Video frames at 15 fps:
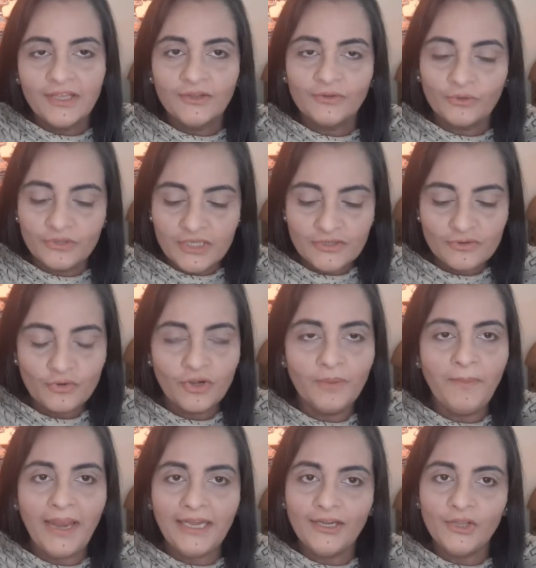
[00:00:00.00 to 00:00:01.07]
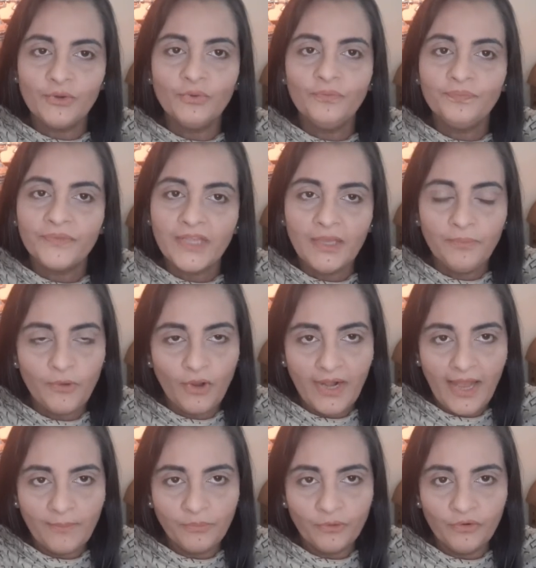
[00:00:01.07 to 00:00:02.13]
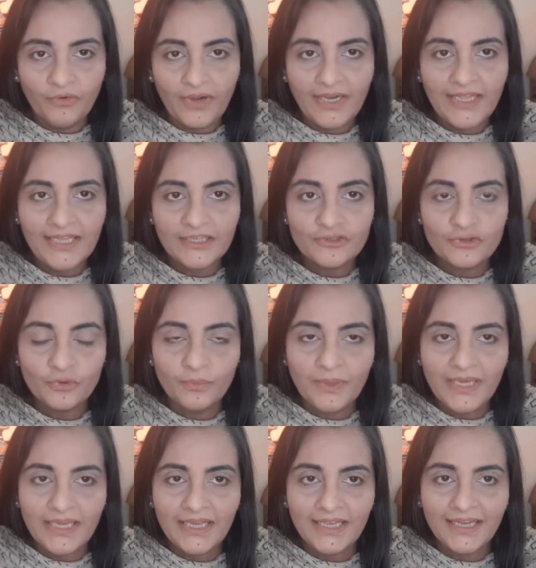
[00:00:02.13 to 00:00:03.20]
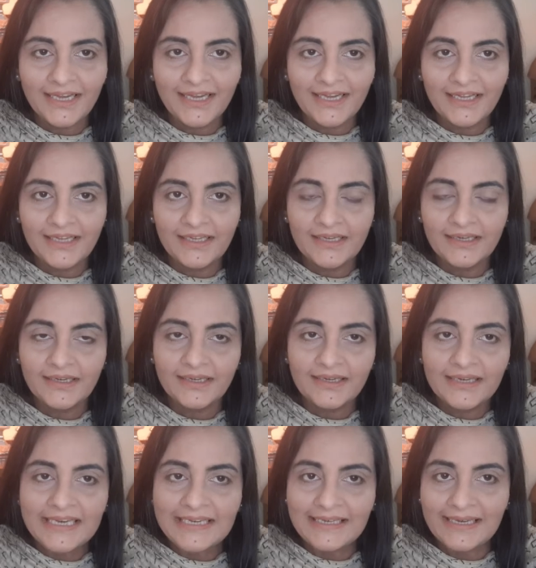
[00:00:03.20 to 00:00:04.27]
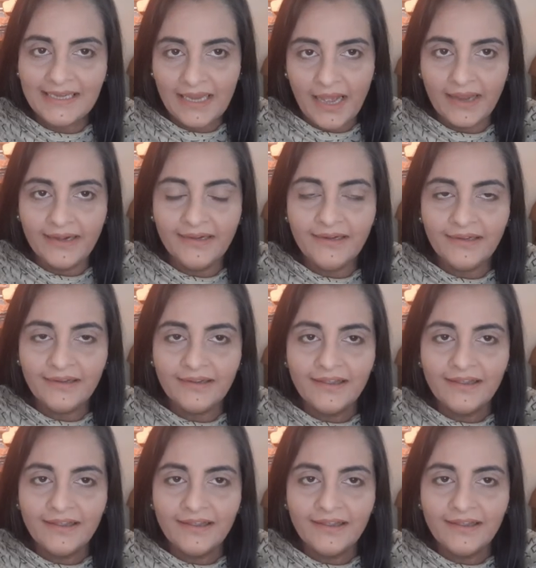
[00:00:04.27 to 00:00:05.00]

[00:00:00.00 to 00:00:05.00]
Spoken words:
So just to remind you, keep your lab coat ready. It should be neatly ironed.